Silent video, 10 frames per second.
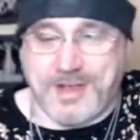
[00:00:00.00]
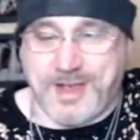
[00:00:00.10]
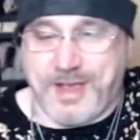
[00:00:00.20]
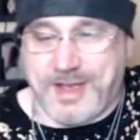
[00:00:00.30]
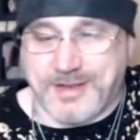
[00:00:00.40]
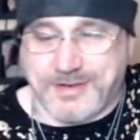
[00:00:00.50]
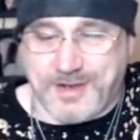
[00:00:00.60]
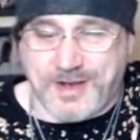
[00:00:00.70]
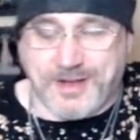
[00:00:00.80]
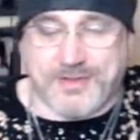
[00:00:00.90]
And
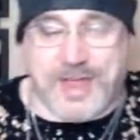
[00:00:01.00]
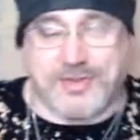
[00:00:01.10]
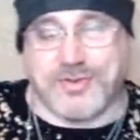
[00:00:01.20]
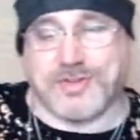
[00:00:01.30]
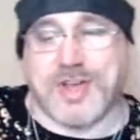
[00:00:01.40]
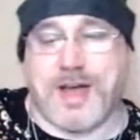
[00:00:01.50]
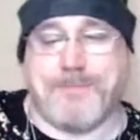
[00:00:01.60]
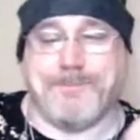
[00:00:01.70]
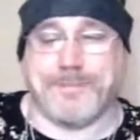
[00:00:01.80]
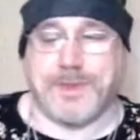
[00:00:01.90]
that's your job.
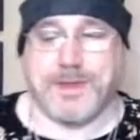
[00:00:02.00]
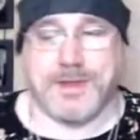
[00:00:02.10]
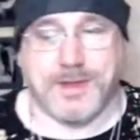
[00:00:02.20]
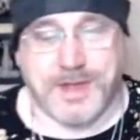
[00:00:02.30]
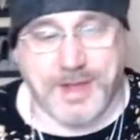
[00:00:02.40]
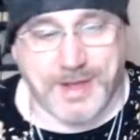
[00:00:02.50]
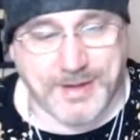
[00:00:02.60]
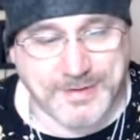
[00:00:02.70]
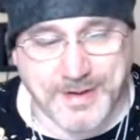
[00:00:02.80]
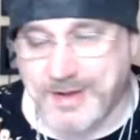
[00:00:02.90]

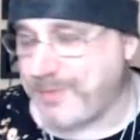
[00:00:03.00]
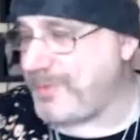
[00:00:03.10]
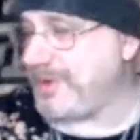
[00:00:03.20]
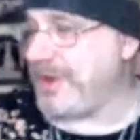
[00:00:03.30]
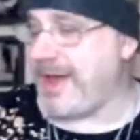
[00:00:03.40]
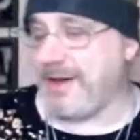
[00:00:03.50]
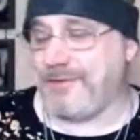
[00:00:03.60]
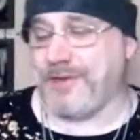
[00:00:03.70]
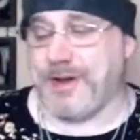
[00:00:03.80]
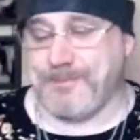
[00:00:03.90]
And we'll have
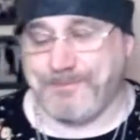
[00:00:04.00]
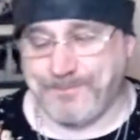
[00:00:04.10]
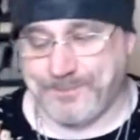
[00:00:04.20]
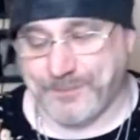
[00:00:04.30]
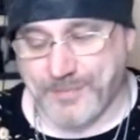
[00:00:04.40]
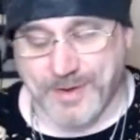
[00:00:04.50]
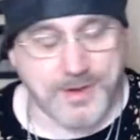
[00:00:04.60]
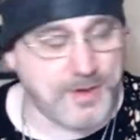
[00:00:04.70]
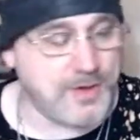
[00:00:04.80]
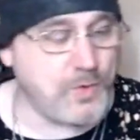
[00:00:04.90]

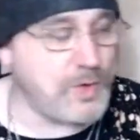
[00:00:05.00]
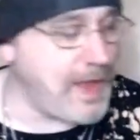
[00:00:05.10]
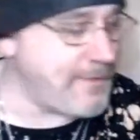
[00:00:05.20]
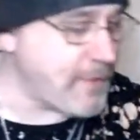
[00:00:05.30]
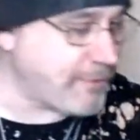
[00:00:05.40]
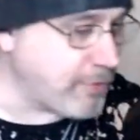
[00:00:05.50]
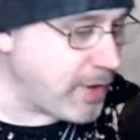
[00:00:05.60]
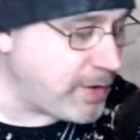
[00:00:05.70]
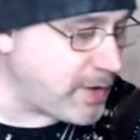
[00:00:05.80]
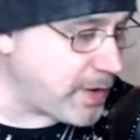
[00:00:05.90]
a
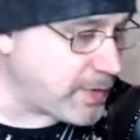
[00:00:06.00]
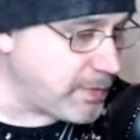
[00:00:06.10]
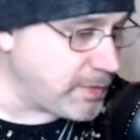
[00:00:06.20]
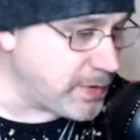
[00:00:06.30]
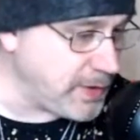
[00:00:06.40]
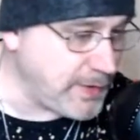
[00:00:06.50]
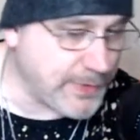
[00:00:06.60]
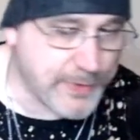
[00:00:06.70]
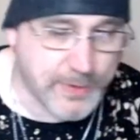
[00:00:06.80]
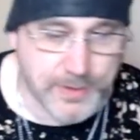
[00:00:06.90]
Friday the
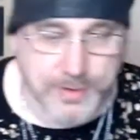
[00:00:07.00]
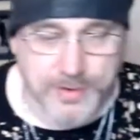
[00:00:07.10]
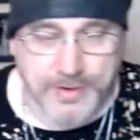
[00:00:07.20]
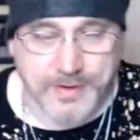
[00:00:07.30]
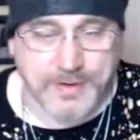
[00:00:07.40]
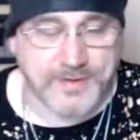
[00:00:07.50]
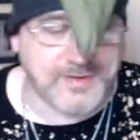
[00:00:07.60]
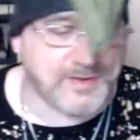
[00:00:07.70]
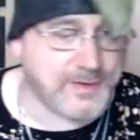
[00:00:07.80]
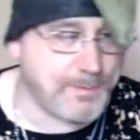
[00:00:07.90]
13th
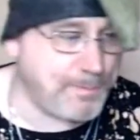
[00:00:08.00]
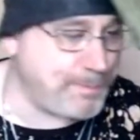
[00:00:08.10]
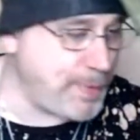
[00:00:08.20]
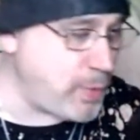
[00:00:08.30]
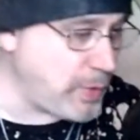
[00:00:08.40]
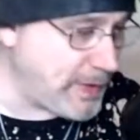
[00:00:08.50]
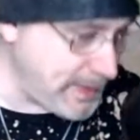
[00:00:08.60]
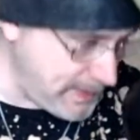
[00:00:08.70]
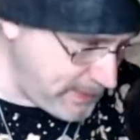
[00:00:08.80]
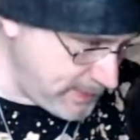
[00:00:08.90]

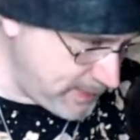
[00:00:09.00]
spooky.